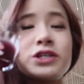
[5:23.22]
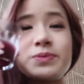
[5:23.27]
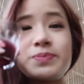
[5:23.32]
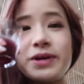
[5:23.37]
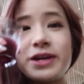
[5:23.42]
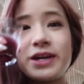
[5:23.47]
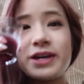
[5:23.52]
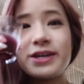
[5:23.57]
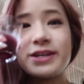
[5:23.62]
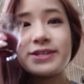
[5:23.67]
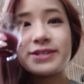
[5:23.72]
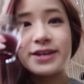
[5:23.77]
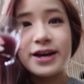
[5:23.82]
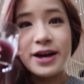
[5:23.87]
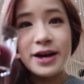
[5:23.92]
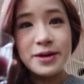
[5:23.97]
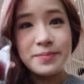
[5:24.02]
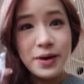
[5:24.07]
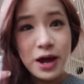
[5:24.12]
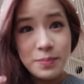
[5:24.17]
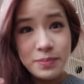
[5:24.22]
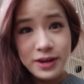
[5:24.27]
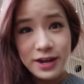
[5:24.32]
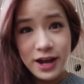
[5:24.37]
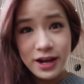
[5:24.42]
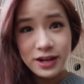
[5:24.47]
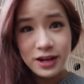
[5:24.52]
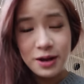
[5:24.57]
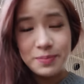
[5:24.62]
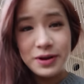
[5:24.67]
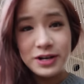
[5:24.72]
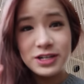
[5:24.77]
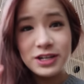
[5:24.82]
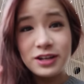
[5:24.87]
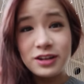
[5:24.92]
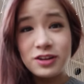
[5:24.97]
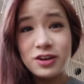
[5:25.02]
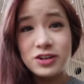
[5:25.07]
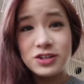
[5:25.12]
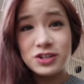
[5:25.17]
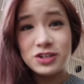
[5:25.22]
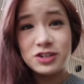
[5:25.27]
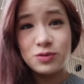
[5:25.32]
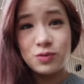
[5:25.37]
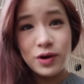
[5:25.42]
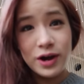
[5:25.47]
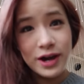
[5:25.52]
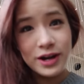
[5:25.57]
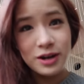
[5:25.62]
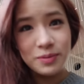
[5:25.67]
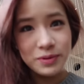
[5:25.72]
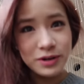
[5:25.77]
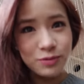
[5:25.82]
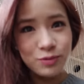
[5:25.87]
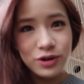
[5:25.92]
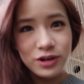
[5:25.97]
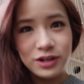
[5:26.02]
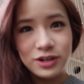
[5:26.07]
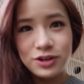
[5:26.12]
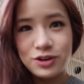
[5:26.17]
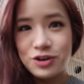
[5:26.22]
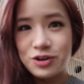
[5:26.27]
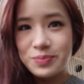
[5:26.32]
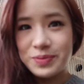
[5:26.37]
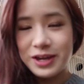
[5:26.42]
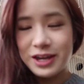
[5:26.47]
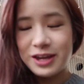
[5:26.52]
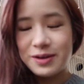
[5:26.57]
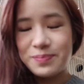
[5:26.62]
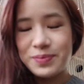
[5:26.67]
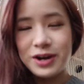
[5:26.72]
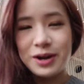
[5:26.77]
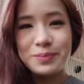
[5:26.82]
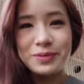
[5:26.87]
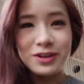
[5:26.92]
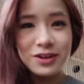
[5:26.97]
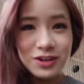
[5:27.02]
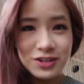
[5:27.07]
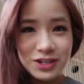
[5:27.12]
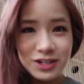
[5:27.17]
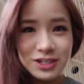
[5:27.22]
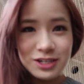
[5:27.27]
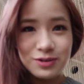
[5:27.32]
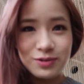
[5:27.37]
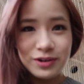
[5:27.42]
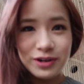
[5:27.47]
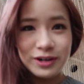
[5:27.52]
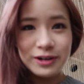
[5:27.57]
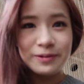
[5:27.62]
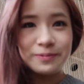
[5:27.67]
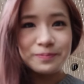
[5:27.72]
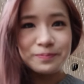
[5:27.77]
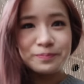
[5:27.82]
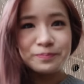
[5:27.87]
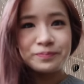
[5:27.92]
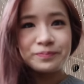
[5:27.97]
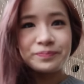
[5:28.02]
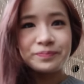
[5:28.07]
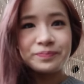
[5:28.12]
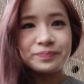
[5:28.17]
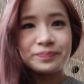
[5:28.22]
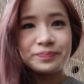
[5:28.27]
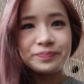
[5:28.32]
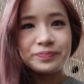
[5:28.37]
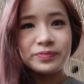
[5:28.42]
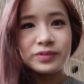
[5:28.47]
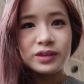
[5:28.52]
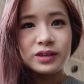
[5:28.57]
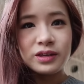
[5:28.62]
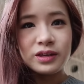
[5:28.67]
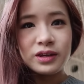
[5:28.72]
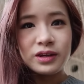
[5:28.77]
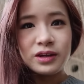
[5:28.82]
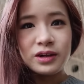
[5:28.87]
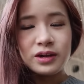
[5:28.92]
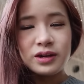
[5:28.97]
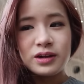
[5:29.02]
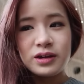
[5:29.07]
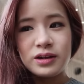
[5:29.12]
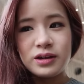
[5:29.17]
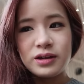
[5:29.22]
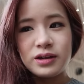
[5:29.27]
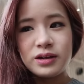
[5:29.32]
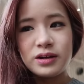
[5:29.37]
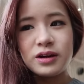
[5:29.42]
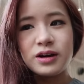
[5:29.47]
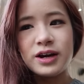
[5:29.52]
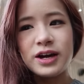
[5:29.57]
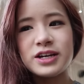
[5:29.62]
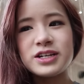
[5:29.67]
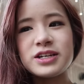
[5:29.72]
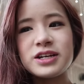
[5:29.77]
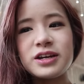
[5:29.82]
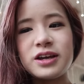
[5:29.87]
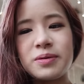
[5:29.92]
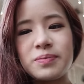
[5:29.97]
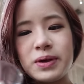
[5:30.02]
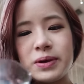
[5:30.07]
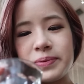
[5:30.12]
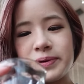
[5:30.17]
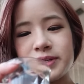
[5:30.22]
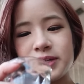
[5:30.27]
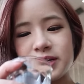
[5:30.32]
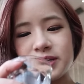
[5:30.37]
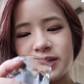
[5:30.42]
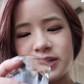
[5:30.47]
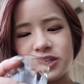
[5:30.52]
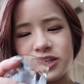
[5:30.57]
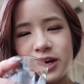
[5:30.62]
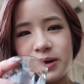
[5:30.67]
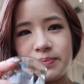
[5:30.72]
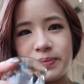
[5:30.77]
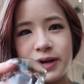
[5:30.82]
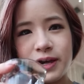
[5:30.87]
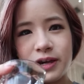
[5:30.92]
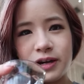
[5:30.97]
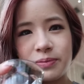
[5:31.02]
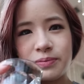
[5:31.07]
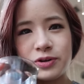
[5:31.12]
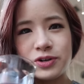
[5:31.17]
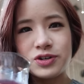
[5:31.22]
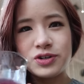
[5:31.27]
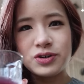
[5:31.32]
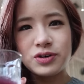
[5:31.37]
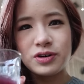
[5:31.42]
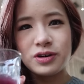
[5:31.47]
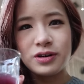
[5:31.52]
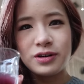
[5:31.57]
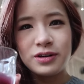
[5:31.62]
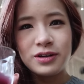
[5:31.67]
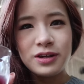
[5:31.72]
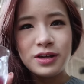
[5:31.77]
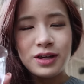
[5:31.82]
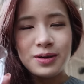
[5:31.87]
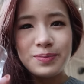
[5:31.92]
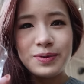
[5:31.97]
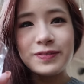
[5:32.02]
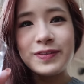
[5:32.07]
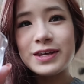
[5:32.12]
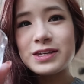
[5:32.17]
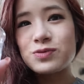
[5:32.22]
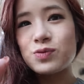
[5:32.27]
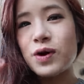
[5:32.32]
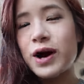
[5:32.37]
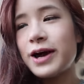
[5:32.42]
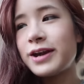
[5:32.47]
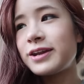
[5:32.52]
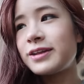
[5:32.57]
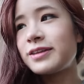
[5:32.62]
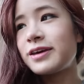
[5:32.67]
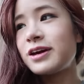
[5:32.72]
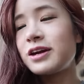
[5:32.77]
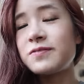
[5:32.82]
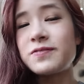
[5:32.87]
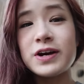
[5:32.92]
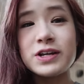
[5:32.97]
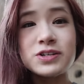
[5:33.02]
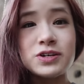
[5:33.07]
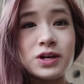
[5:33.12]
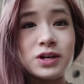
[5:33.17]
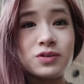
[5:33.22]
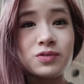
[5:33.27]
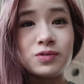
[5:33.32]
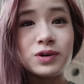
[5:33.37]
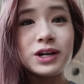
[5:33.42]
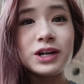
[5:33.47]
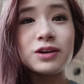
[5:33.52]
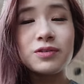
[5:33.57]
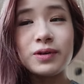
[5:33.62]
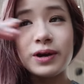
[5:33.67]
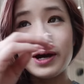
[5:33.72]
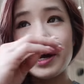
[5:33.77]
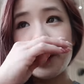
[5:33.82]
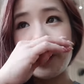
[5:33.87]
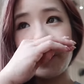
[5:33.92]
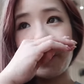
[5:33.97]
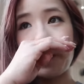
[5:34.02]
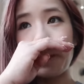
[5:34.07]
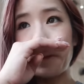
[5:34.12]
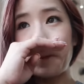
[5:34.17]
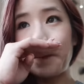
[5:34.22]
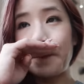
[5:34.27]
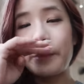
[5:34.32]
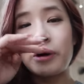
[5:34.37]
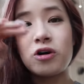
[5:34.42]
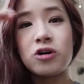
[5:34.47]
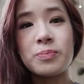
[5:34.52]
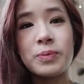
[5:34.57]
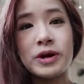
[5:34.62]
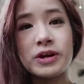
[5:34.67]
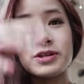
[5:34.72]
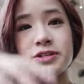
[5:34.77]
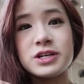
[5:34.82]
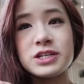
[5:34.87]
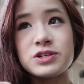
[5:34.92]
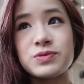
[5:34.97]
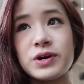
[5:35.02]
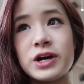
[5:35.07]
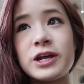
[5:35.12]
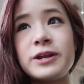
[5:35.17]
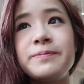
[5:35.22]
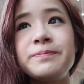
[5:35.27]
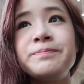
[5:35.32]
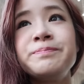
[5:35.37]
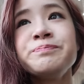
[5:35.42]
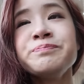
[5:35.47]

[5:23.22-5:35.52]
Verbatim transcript: Which means um, I'm, like, I'm actually allergic to wine. I mean, it won't kill me, but or I'm allergic like champagne. to champagne? Wine or champagne? Oh, actually, yeah, maybe it tastes like champagne. I'm not sure. If there's wine in there, if I turn really red, my whole body turns red,